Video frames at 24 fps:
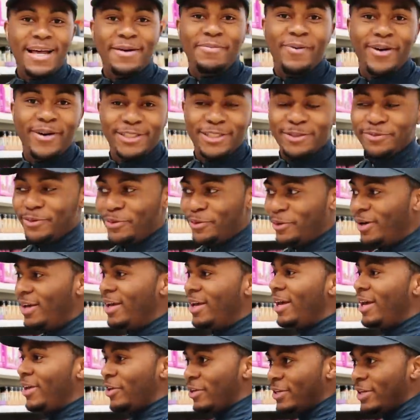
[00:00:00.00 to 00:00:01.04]
that possible?
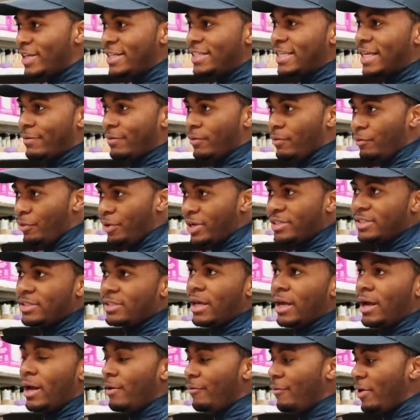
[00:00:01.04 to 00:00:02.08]
You need to have a rich
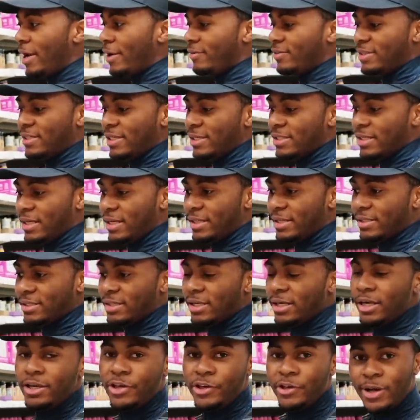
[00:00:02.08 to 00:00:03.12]
array of
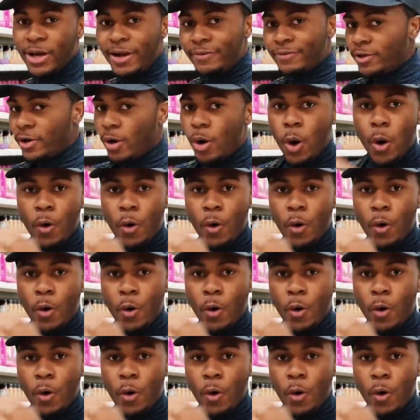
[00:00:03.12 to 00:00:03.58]
seasonings. You don't have to go